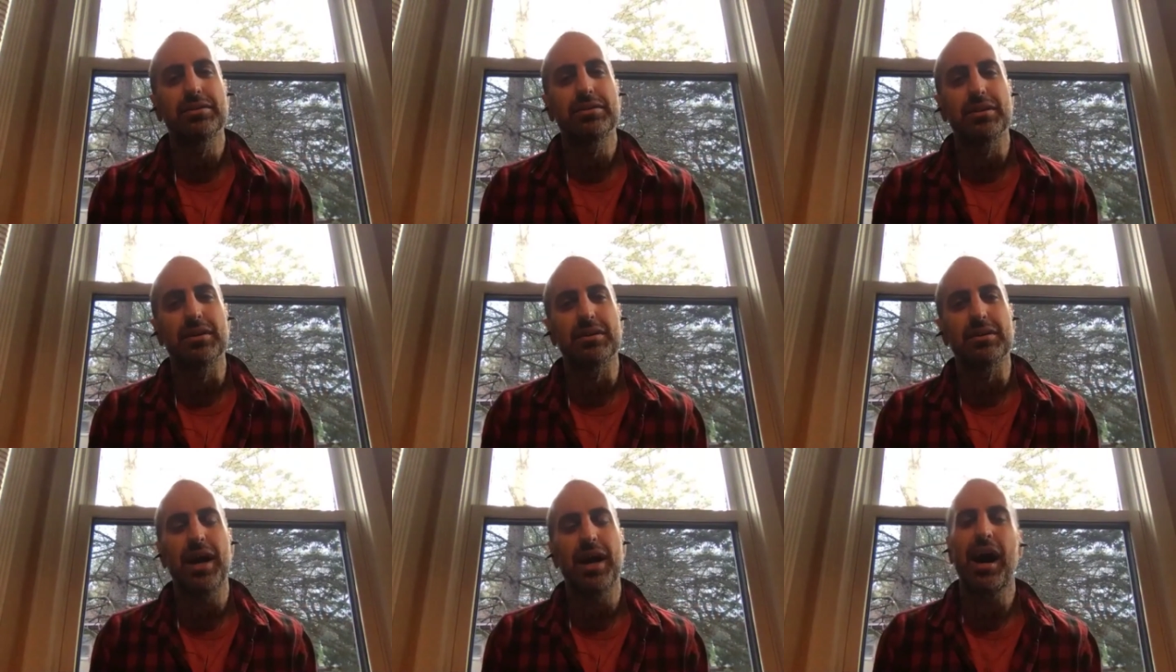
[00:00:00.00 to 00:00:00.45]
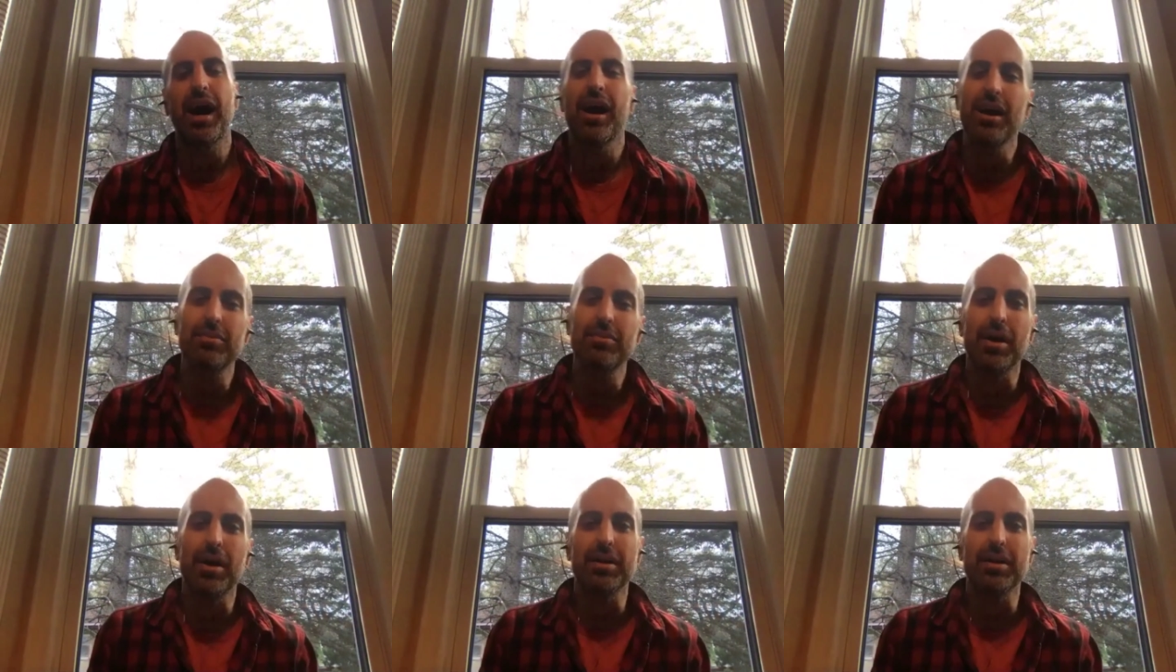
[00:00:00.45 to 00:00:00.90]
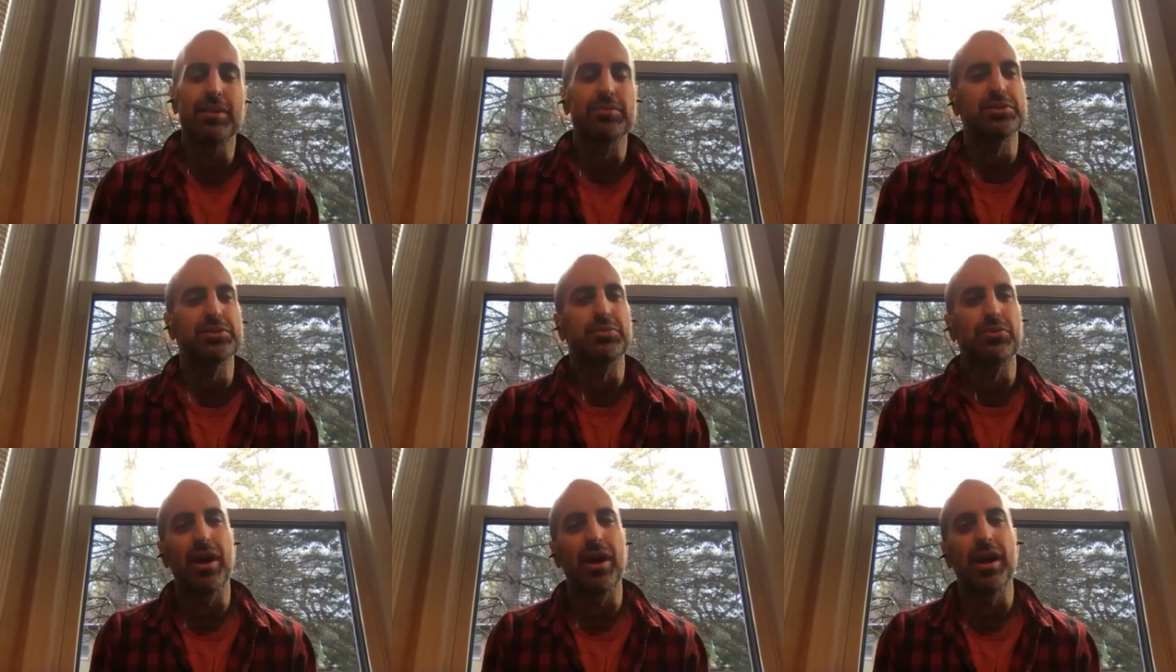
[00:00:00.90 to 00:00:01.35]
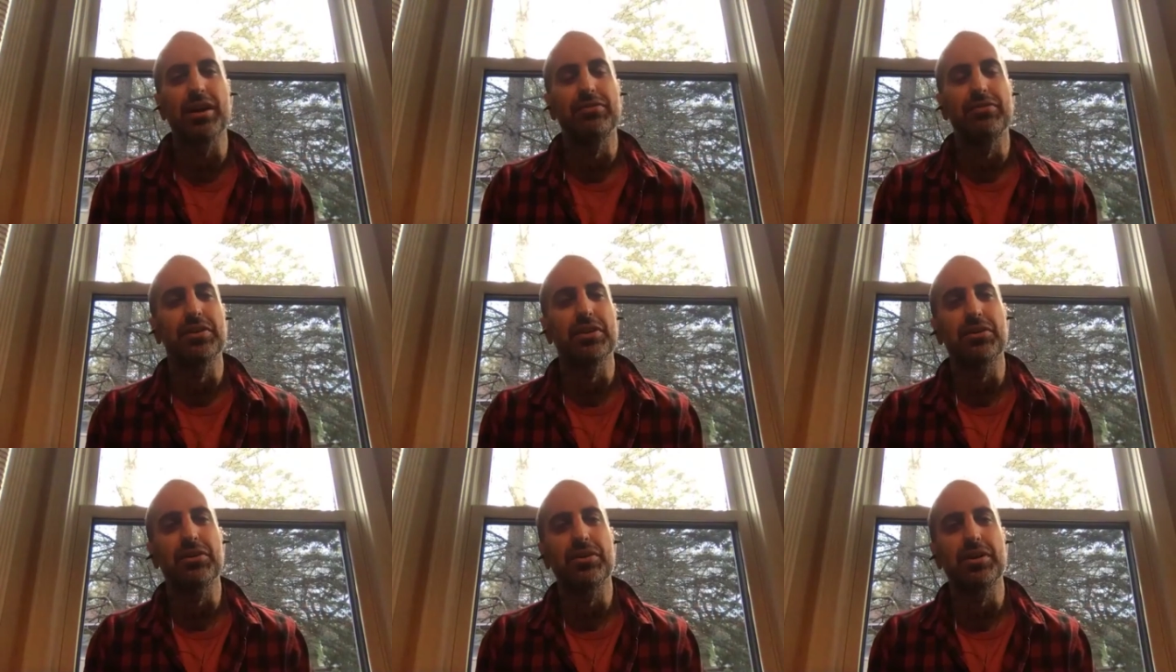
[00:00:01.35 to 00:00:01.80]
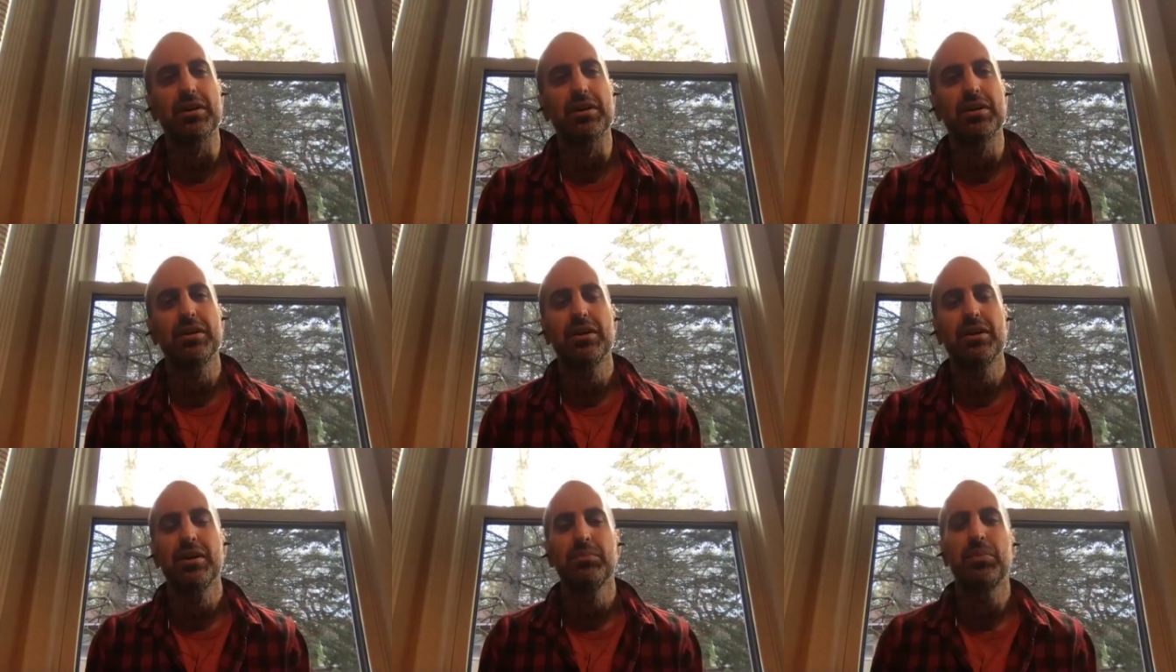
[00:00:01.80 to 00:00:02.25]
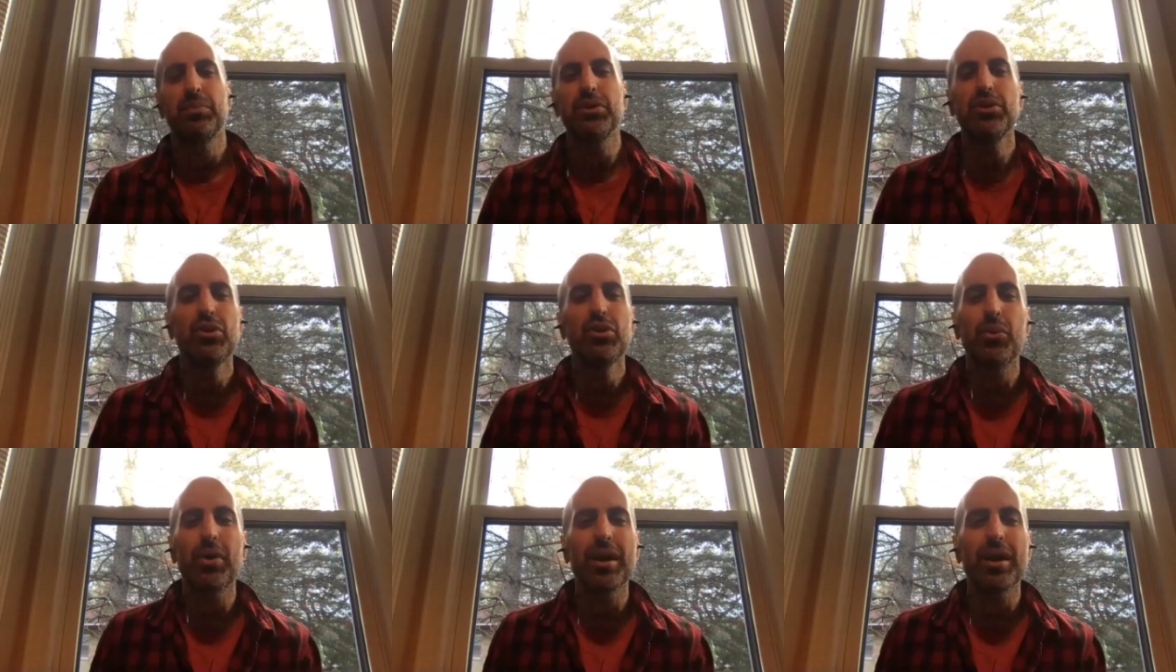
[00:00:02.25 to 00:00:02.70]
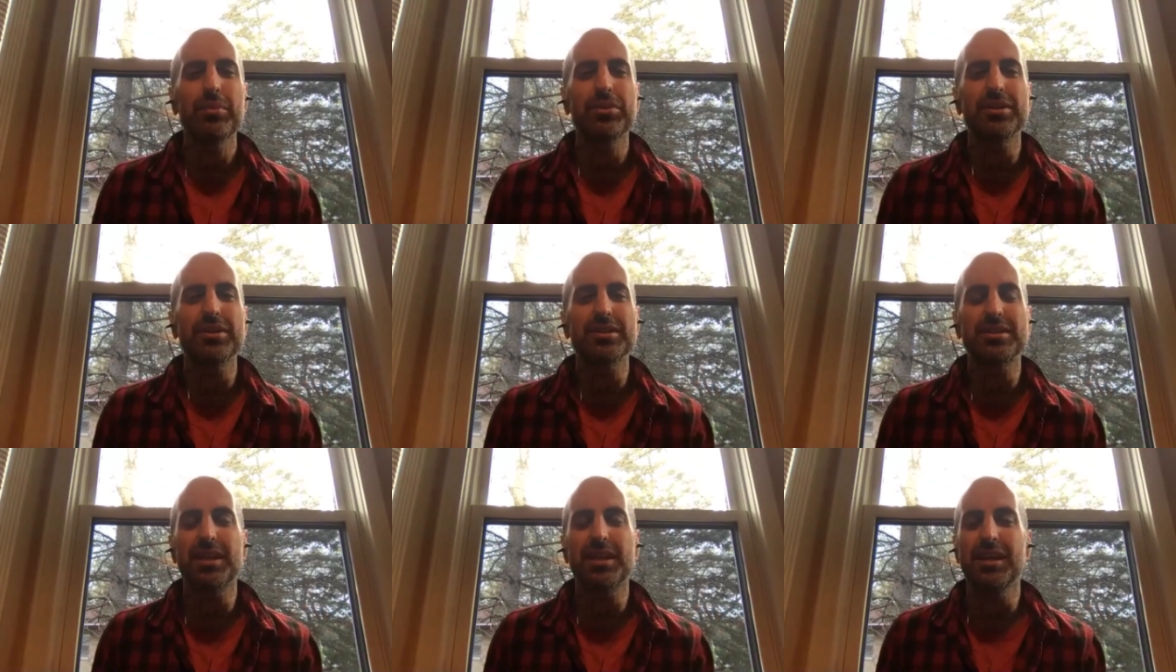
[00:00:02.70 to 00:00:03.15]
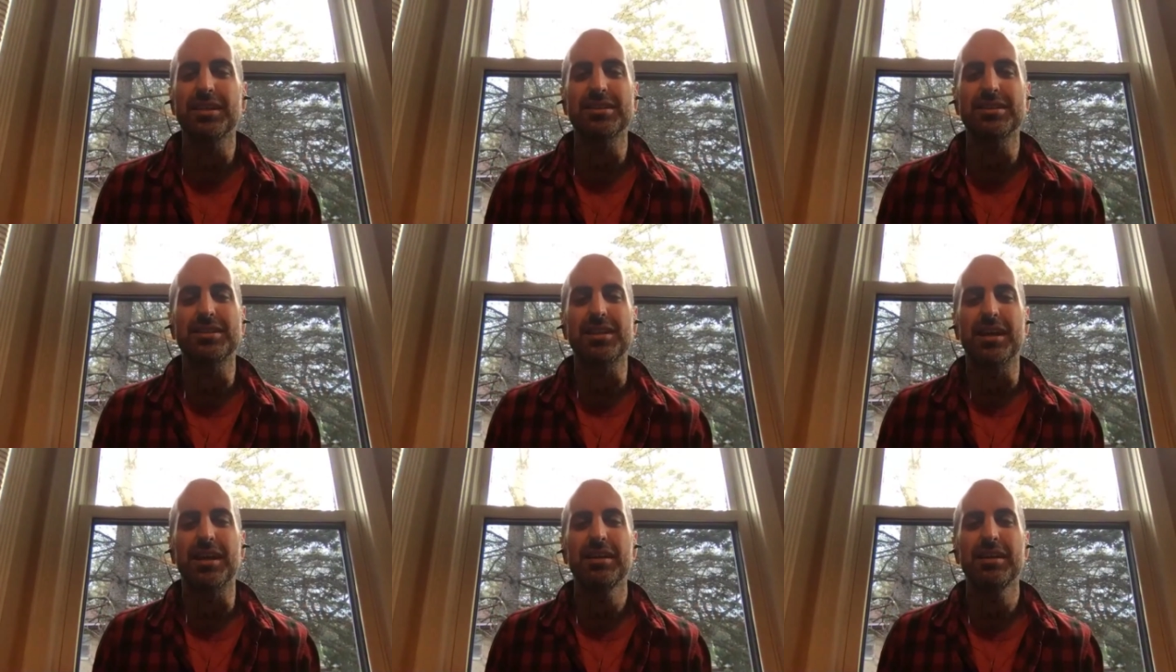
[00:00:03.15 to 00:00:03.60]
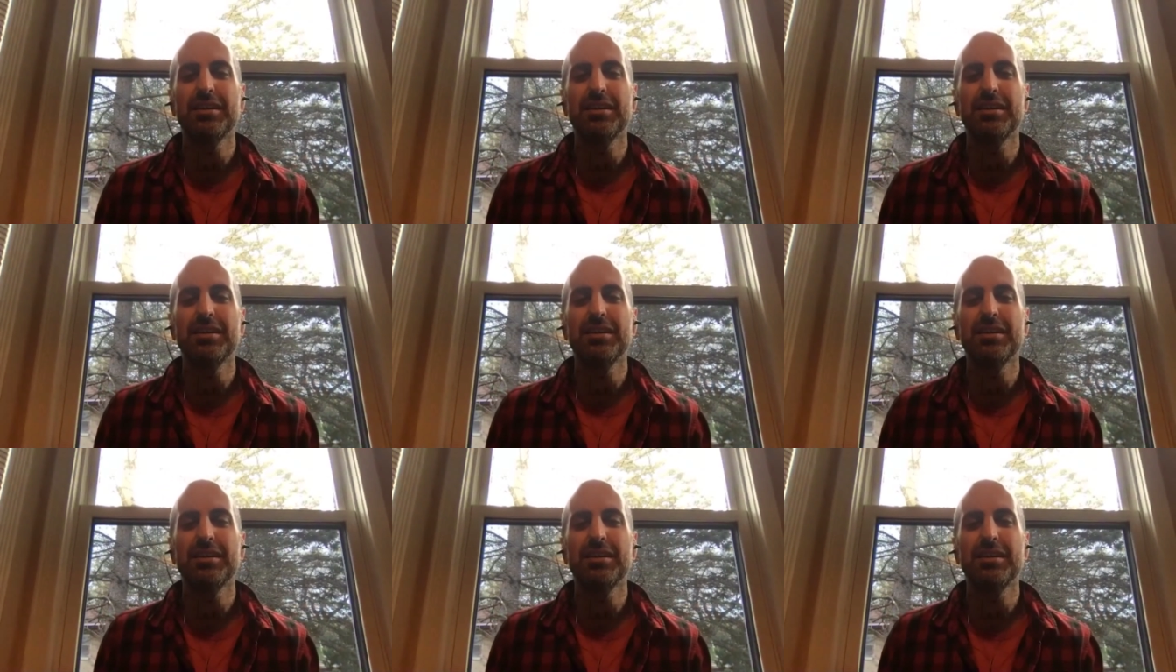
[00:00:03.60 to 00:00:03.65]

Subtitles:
or hi, my name is Mireya Villarreal. But you know what I'm going to say instead?